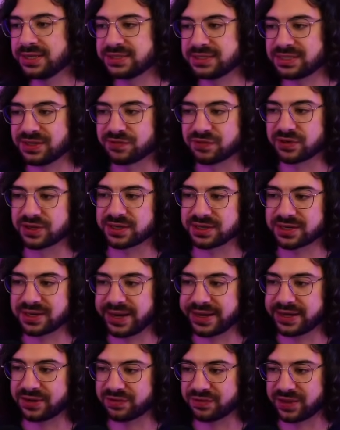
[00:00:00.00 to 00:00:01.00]
different
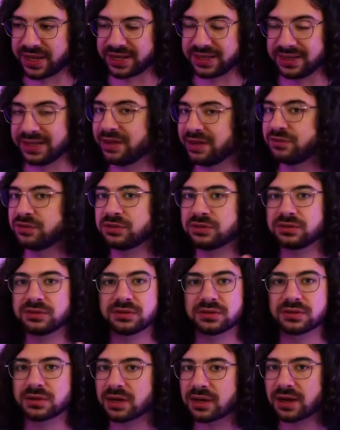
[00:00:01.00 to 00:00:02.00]
kind of like
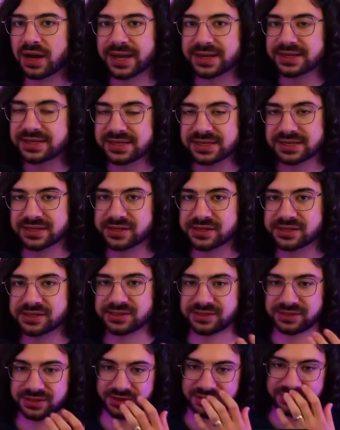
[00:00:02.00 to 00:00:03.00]
level
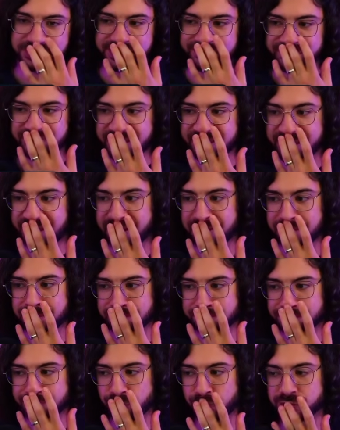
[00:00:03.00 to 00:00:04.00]
ideas, you know, stuff like that
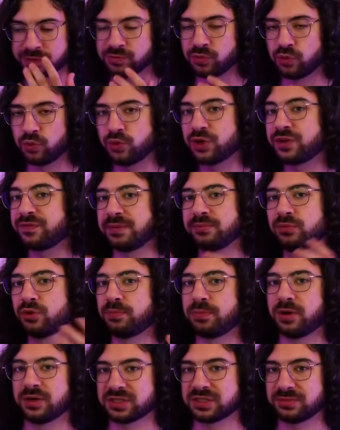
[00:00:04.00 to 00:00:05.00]
would have been more
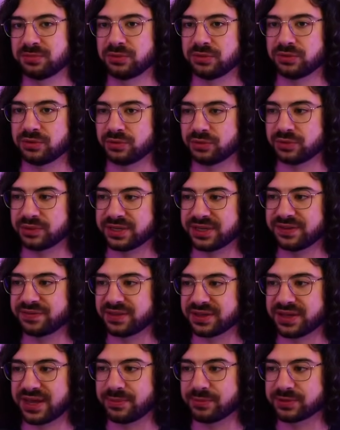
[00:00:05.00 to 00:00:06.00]
possible if
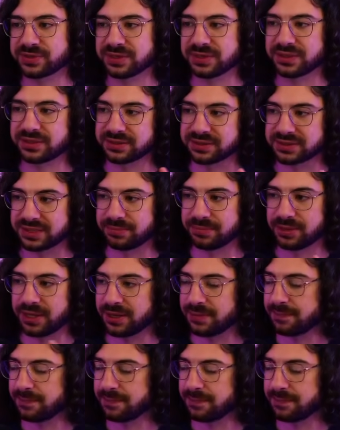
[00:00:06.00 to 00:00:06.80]
the game was a little simpler.